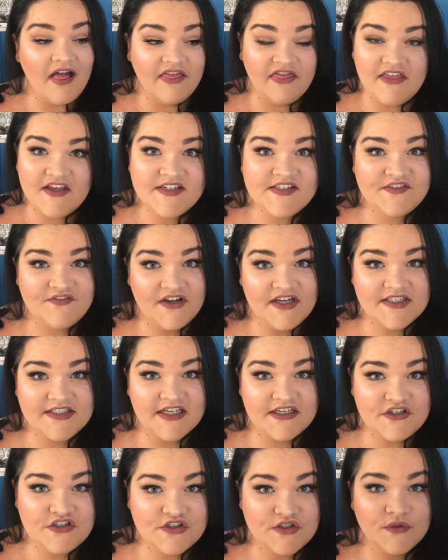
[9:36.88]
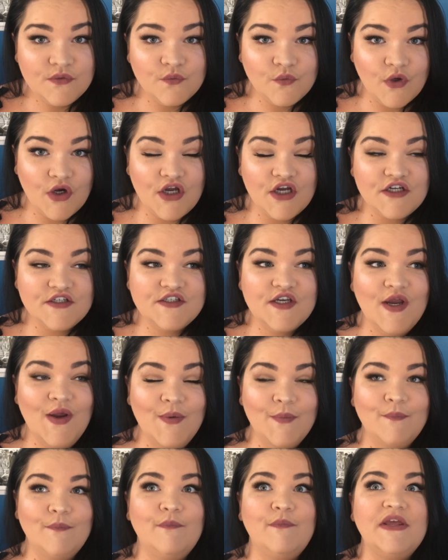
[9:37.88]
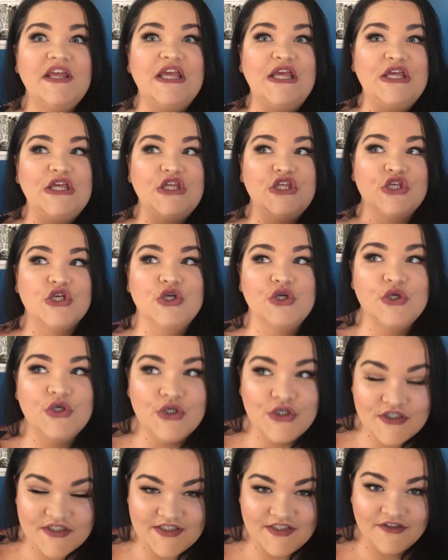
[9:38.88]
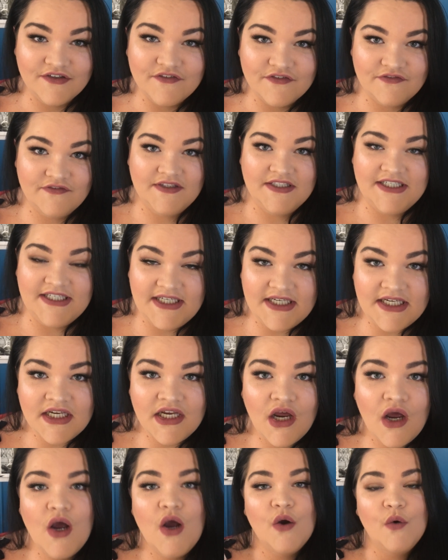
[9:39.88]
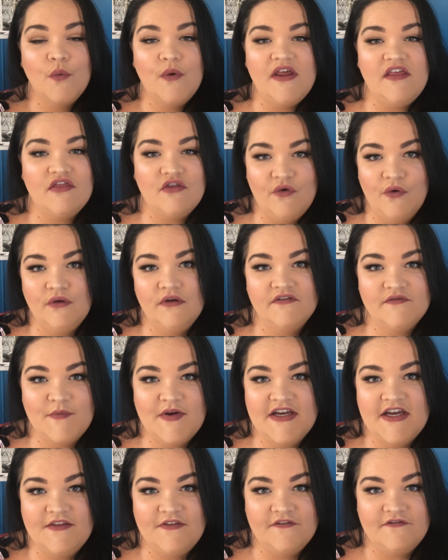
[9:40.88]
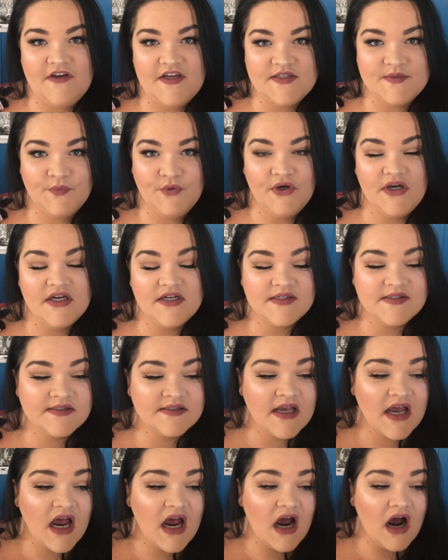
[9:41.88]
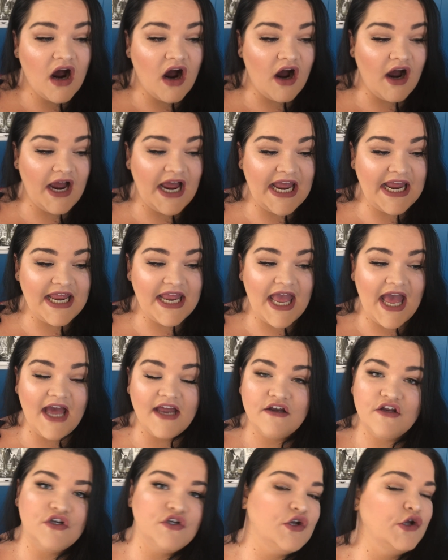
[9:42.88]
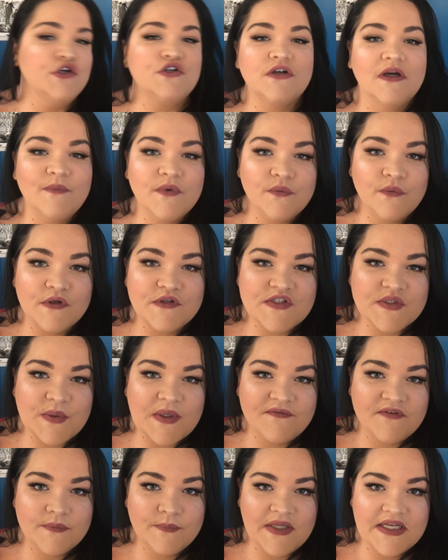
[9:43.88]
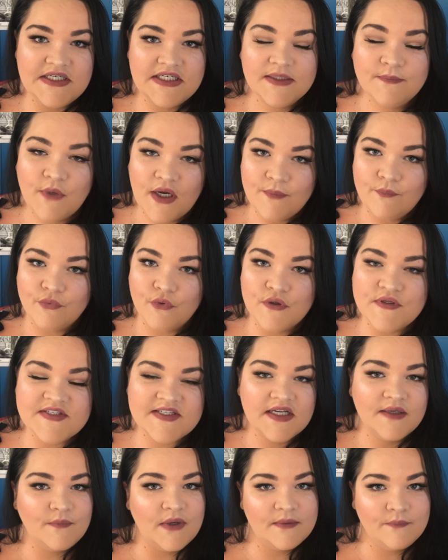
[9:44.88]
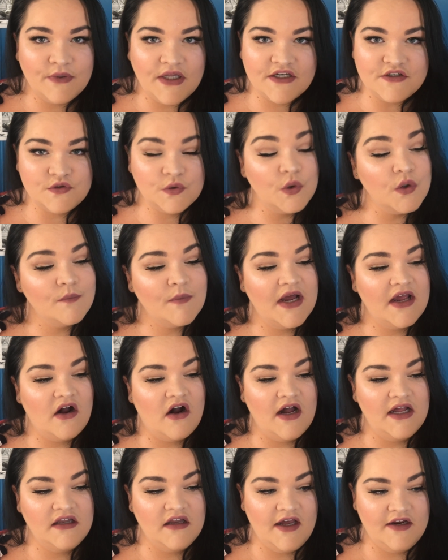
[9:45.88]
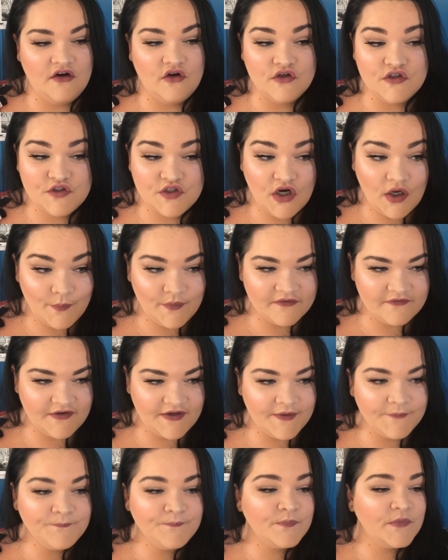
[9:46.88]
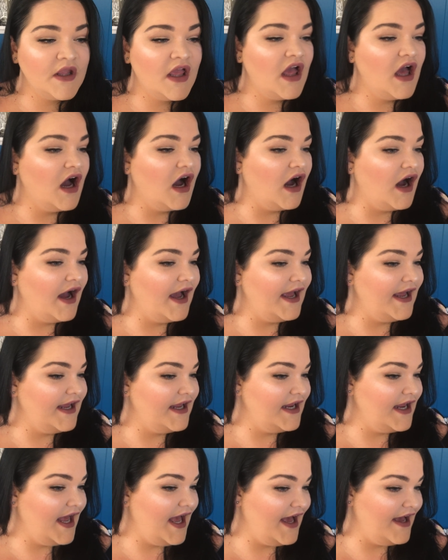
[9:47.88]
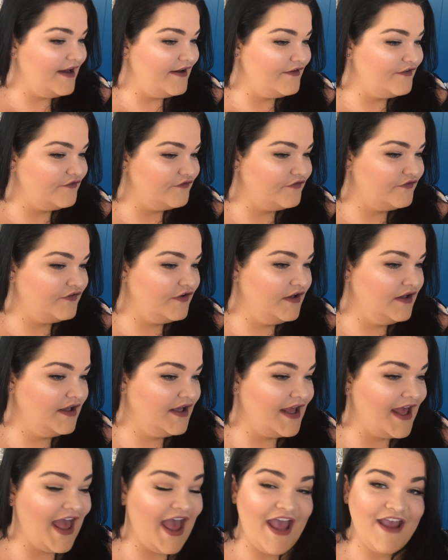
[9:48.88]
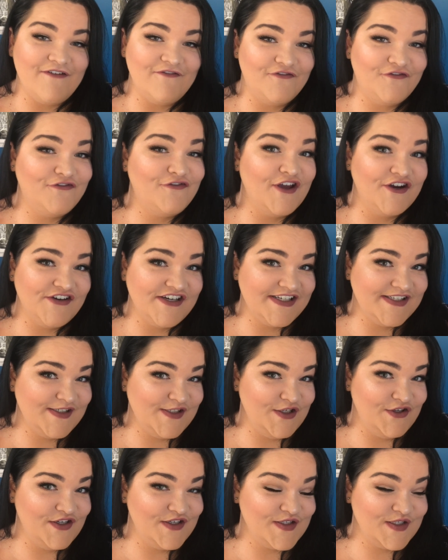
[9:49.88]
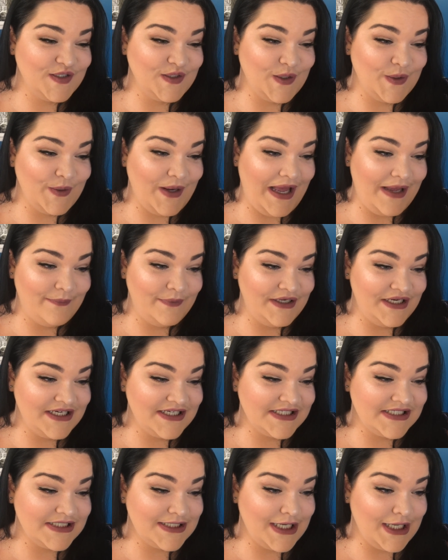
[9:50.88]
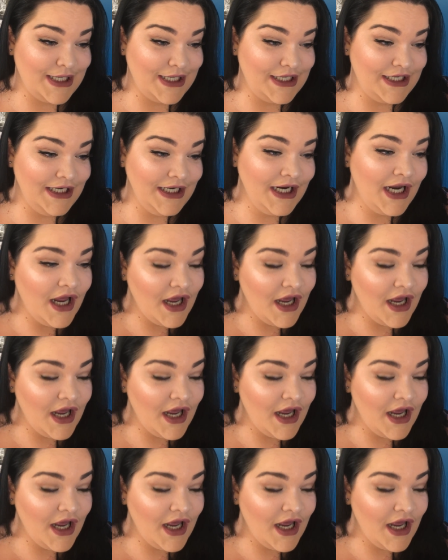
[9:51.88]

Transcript: this foundation worked beautifully with all of my other face products. I had no trouble whatsoever blending my bronzer, my blush, or my highlight on top of it. I have a very serious glow happening today,